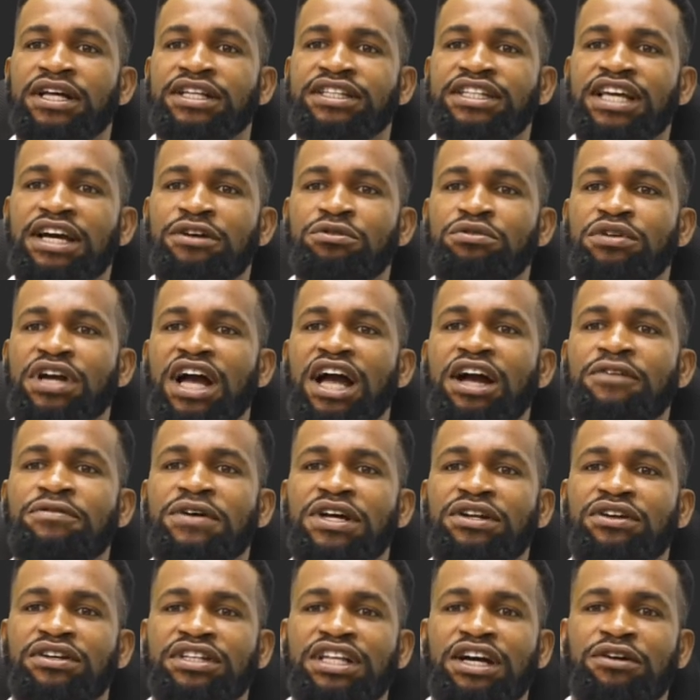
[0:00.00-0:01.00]
Then we have
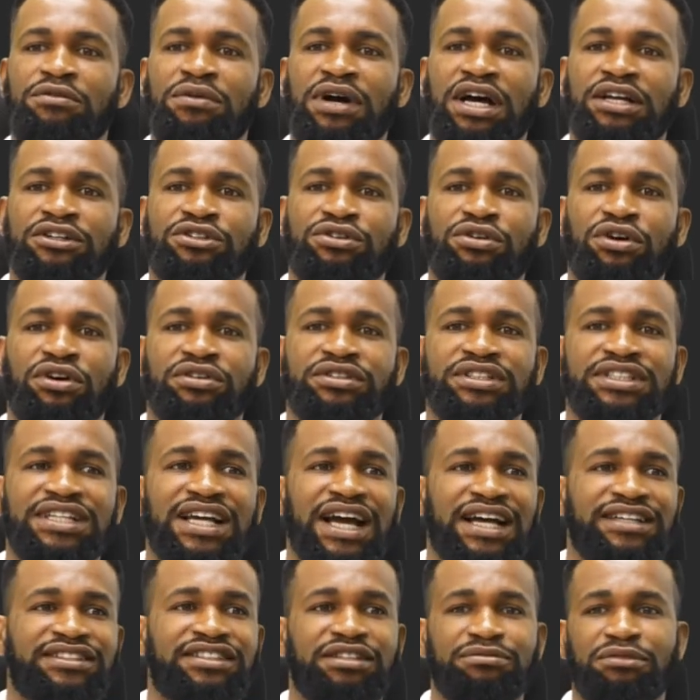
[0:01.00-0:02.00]
another one called
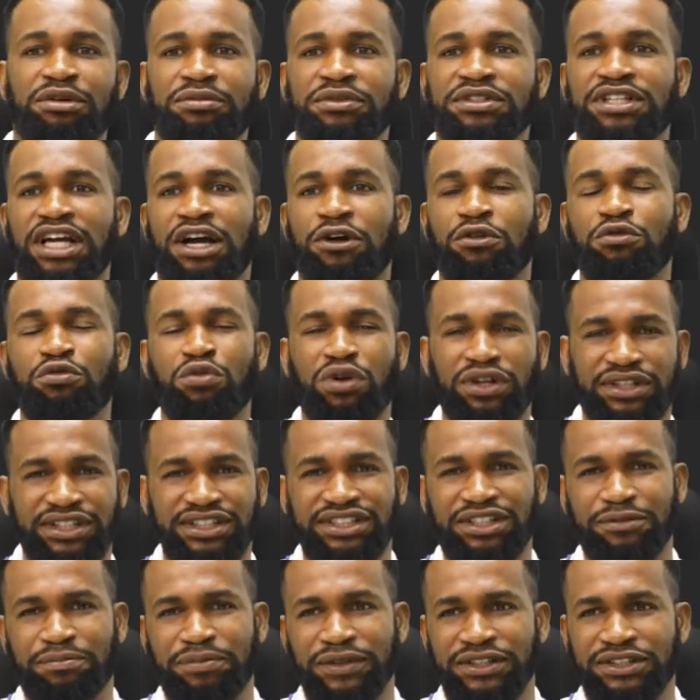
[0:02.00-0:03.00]
gas thermometer. What
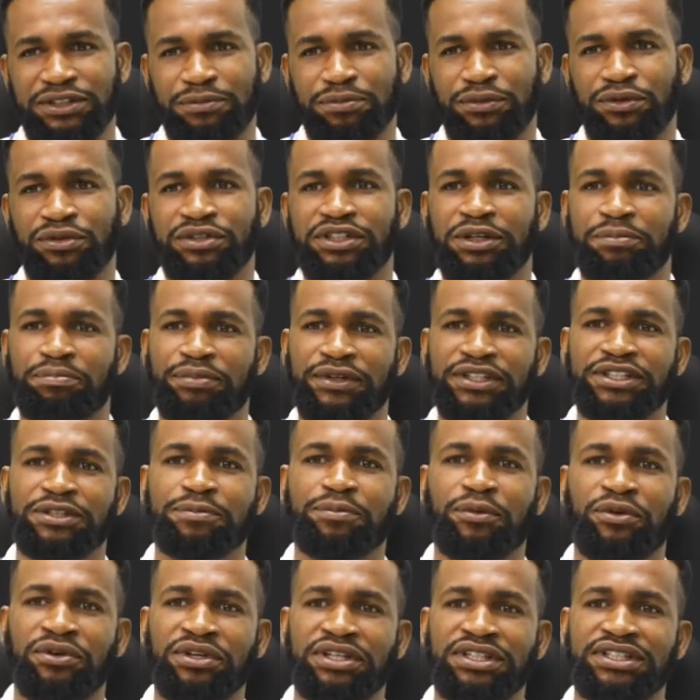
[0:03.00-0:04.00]
is the principle? The
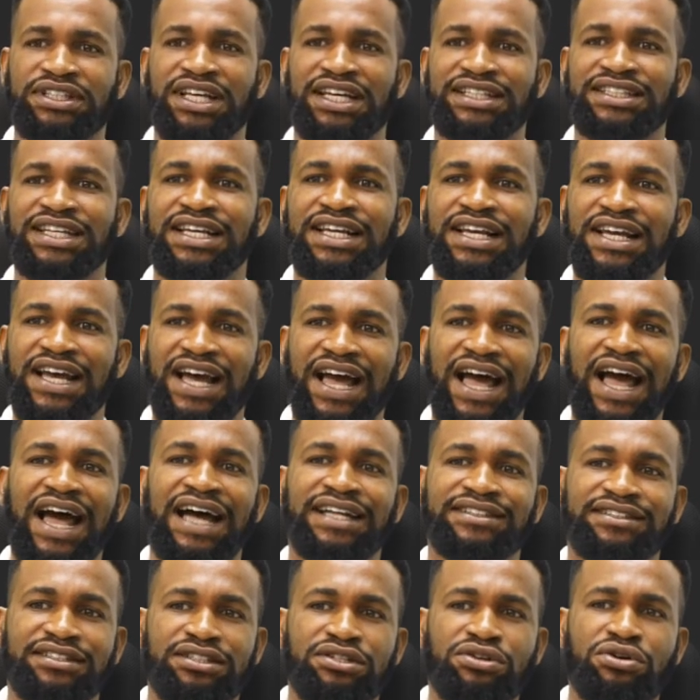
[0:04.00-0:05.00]
principle is that
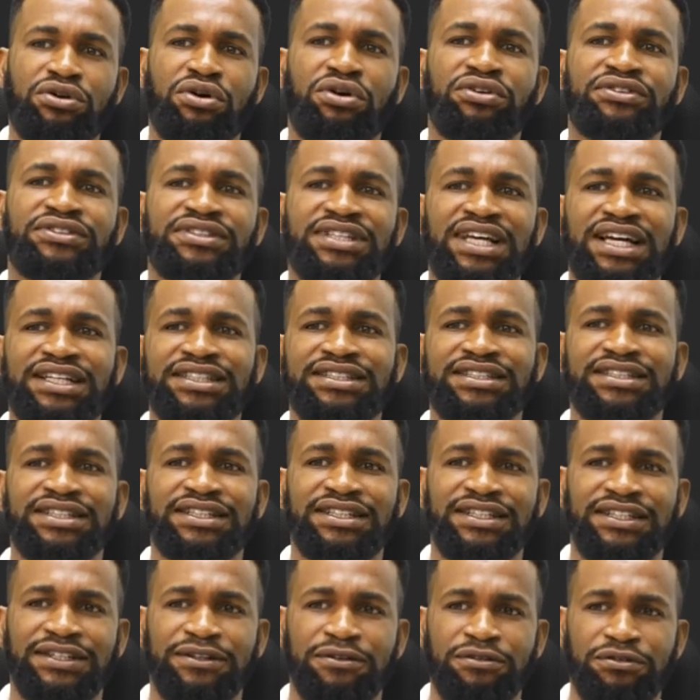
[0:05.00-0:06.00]
at constant
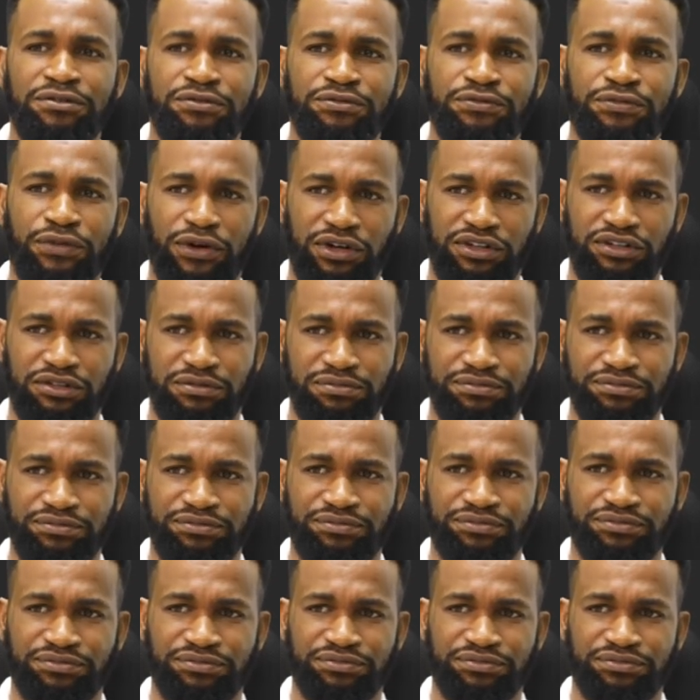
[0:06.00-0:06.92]
volume,